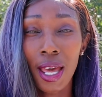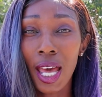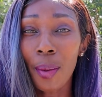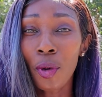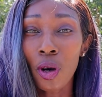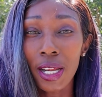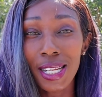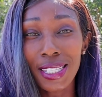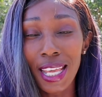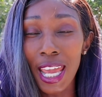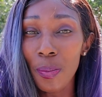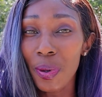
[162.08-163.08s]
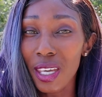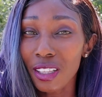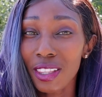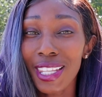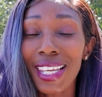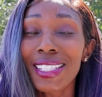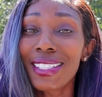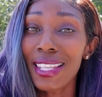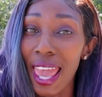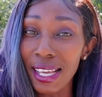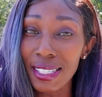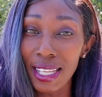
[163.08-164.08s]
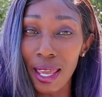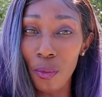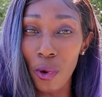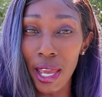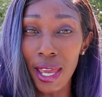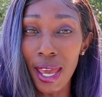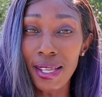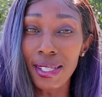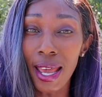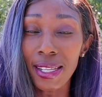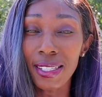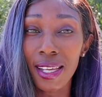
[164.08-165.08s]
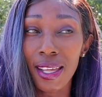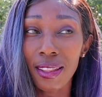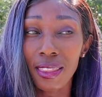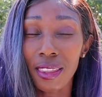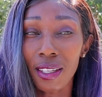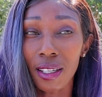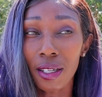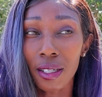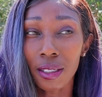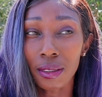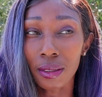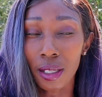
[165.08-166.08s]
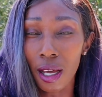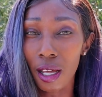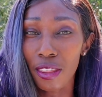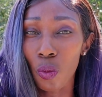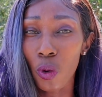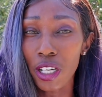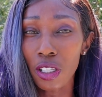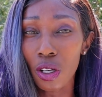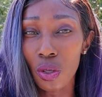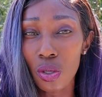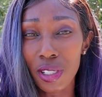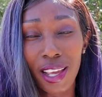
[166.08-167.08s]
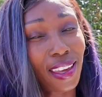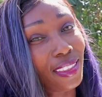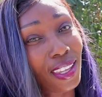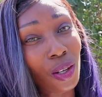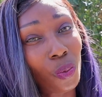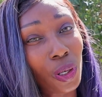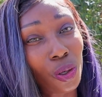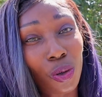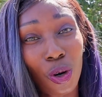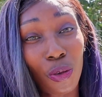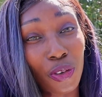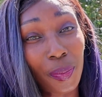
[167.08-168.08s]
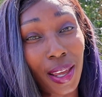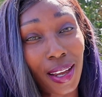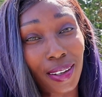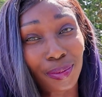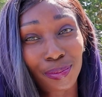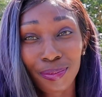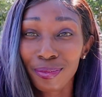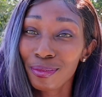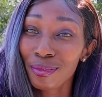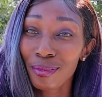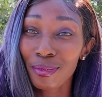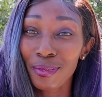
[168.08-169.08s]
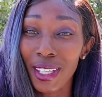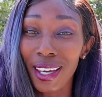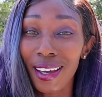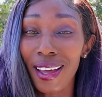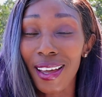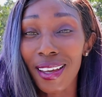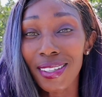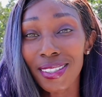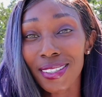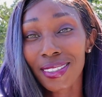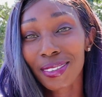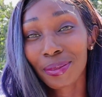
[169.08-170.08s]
I'm going to tape it the exact same way as I did the windows, and then we'll go from there. Okay, guys.